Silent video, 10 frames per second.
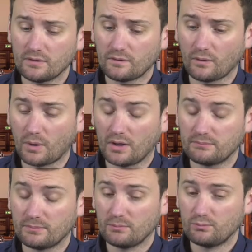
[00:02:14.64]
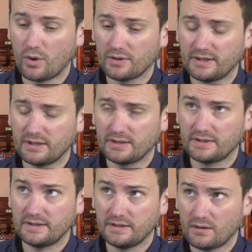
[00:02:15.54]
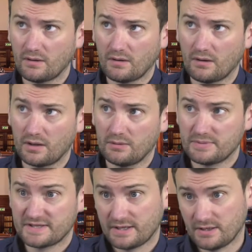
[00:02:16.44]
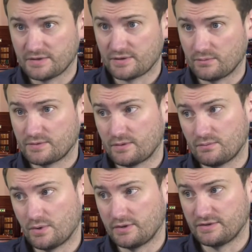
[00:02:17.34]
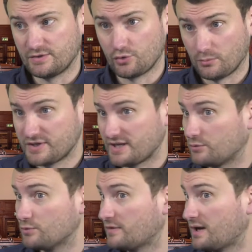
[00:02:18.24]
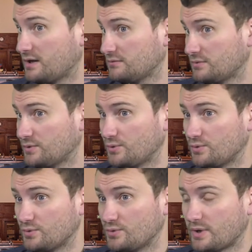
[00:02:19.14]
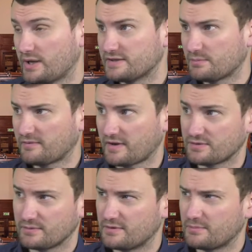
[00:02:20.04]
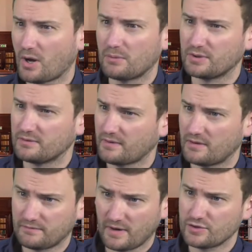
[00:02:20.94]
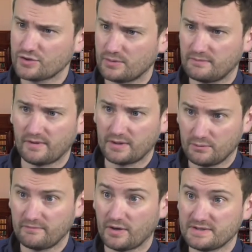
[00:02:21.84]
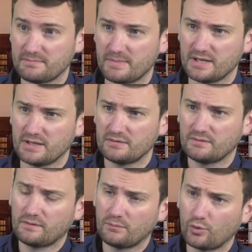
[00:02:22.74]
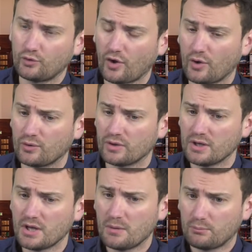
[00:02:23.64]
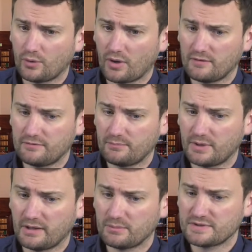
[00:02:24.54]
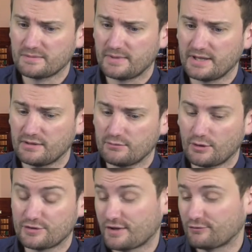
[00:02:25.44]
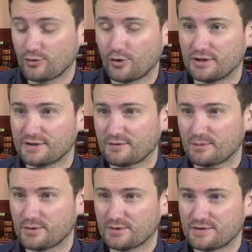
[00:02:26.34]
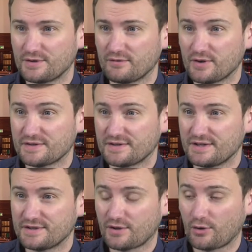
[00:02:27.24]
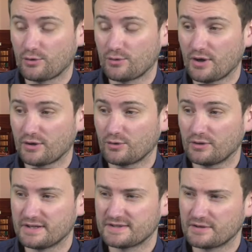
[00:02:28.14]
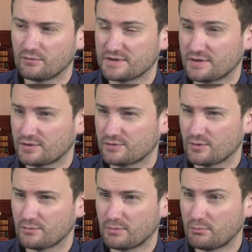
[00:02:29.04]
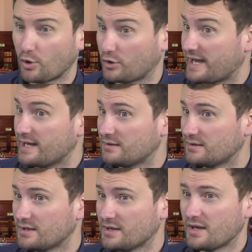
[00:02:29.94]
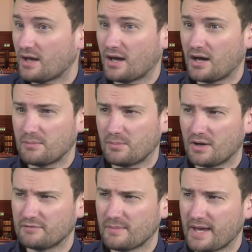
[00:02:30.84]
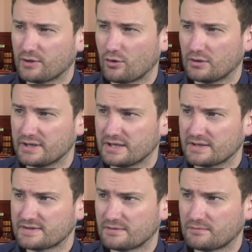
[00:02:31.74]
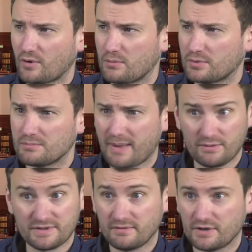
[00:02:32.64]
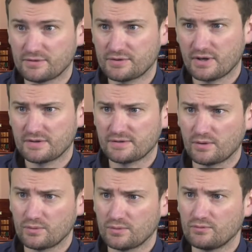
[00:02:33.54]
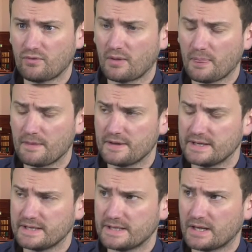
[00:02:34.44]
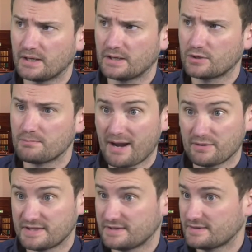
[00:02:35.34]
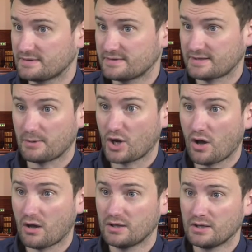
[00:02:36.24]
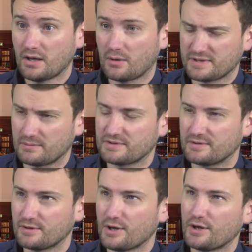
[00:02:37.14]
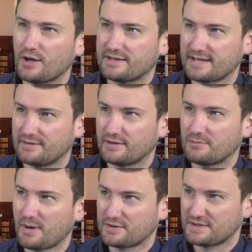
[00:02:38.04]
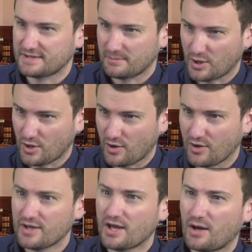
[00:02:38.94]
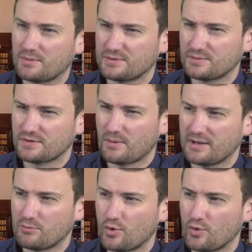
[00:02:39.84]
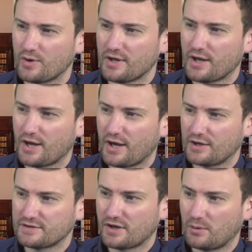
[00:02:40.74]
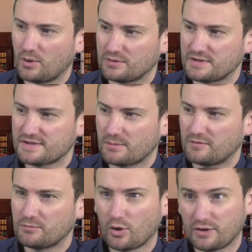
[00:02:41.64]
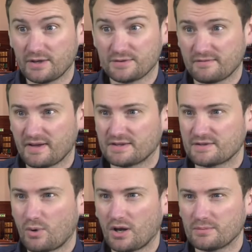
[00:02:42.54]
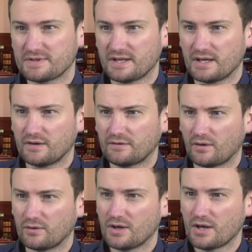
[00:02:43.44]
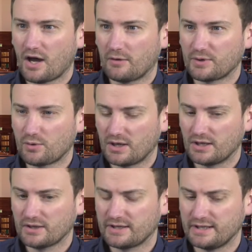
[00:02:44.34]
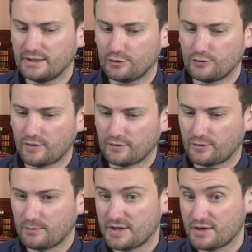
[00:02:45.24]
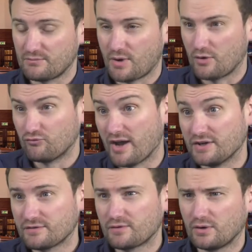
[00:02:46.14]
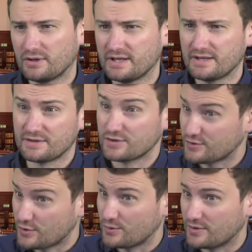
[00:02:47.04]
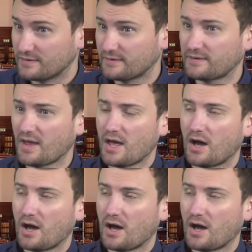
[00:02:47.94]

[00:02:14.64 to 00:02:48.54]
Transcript: So working here in particular, so it's Jean-Michel Gouvard, who is a professor in the Department of French, who invited me to Bordeaux, but I've been able to meet several colleagues from across the university, so colleagues in the research group Pluriel. I've met colleagues from comparative literature, so who run the comparatists seminar. I was able to attend the comparatist seminar. I was also able to go along to some of Pluriel's events while I was here. So I've been quite lucky to meet a range of colleagues and students.